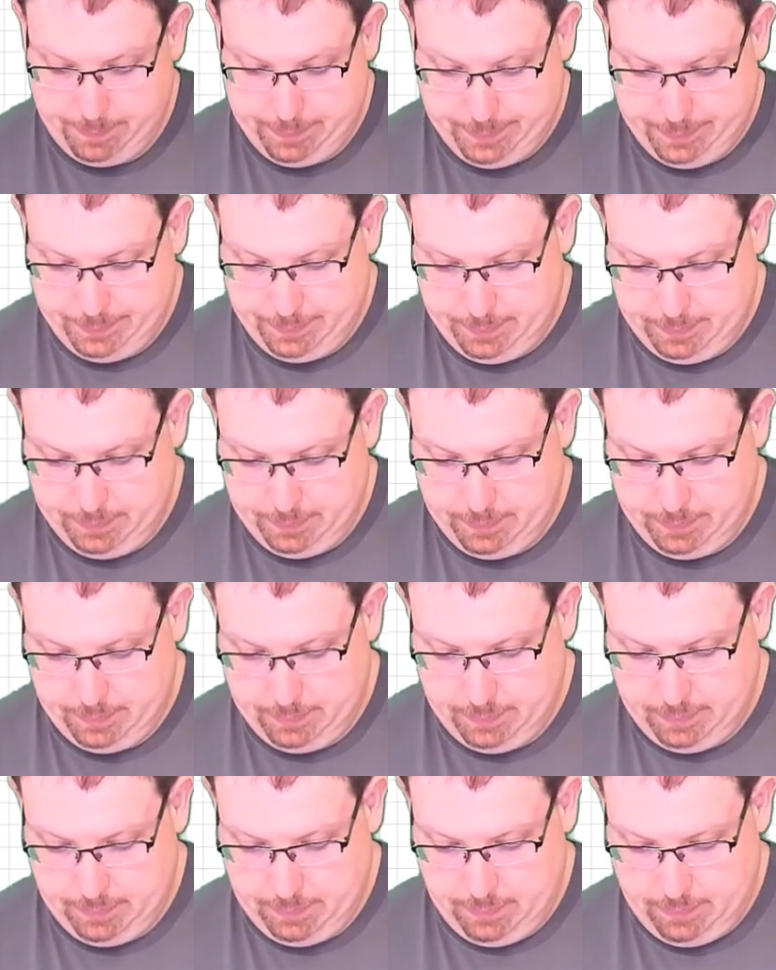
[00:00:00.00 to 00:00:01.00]

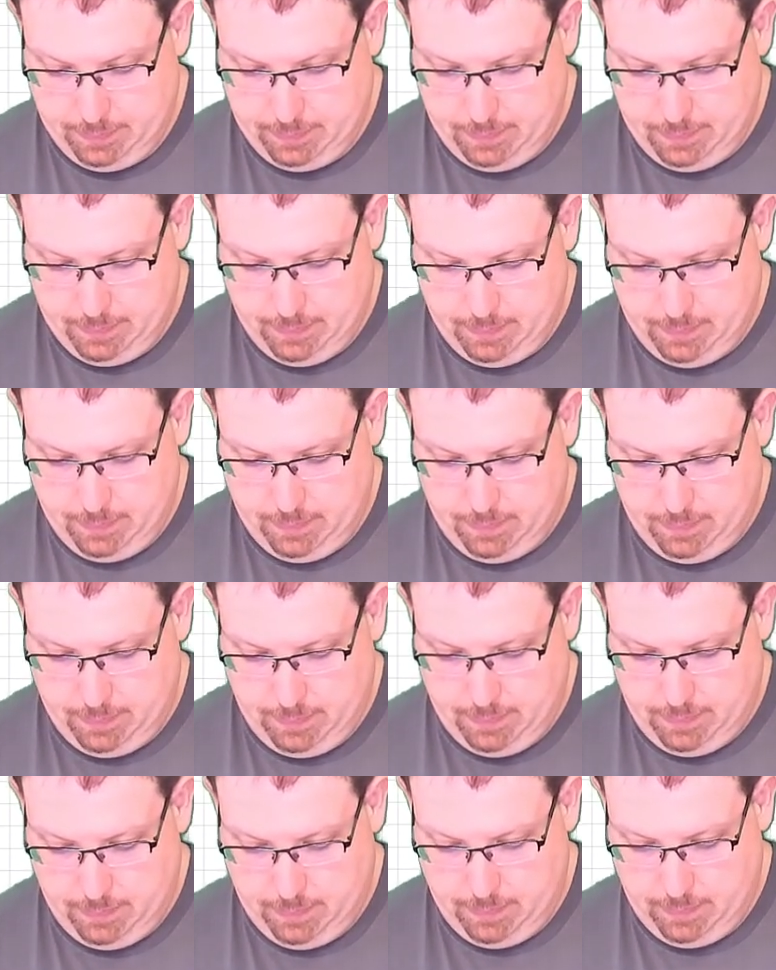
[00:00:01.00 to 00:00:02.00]

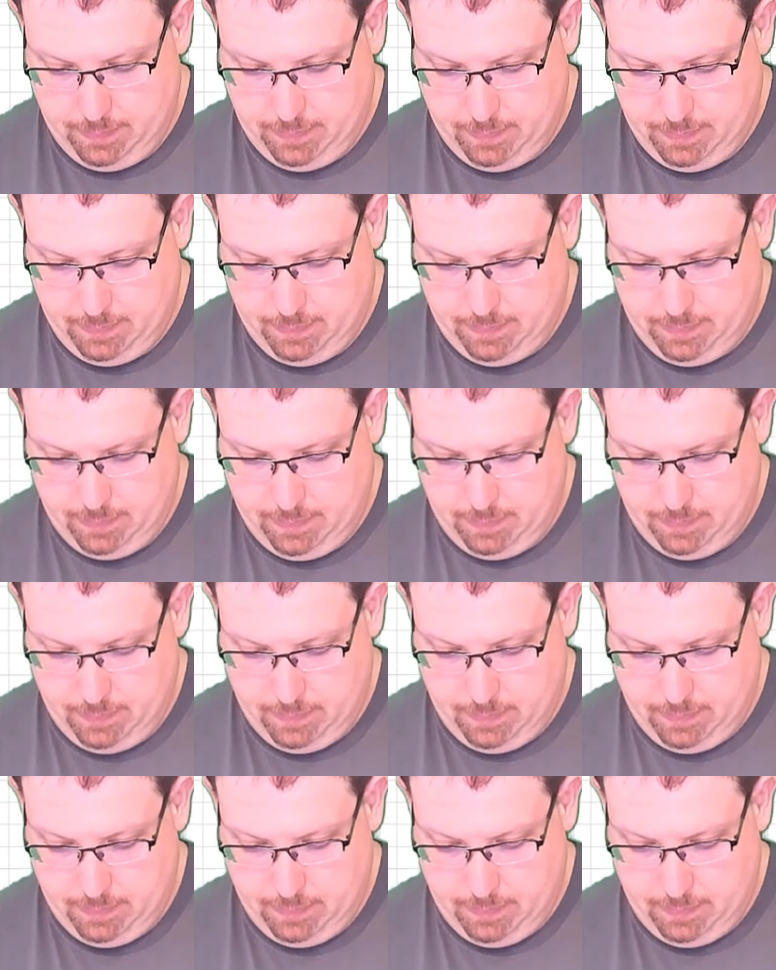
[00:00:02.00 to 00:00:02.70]
Nobody speaks.